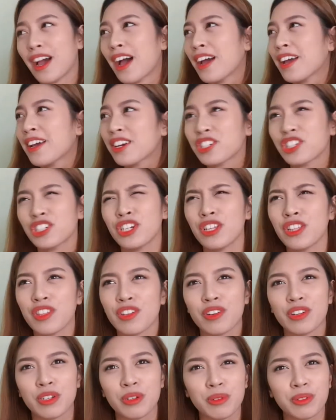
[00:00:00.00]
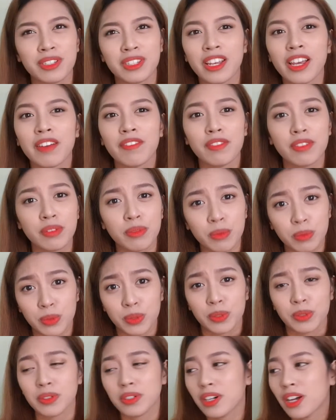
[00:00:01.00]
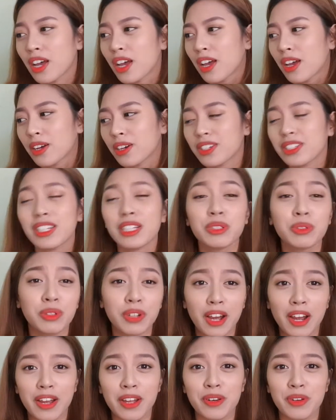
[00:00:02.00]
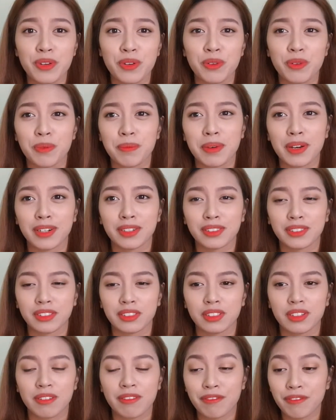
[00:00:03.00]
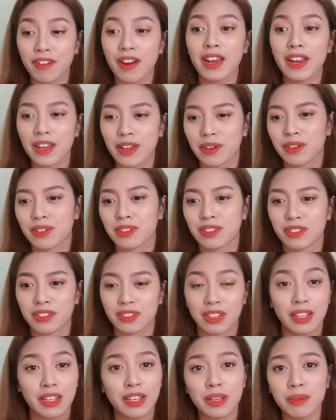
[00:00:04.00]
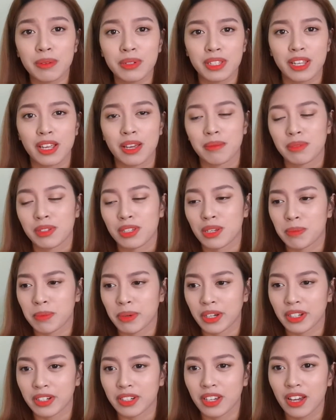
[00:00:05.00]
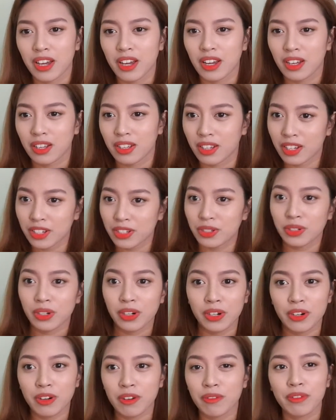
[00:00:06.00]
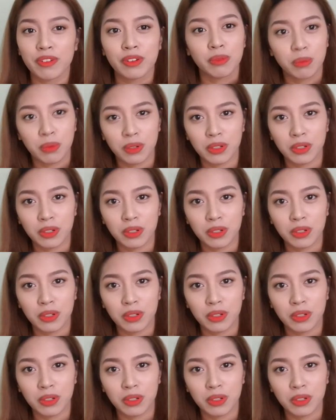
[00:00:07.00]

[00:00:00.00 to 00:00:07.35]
I actually thought it was Kevin Rue, because that's what I knew about Friday concert, that he was the MC, but it started off with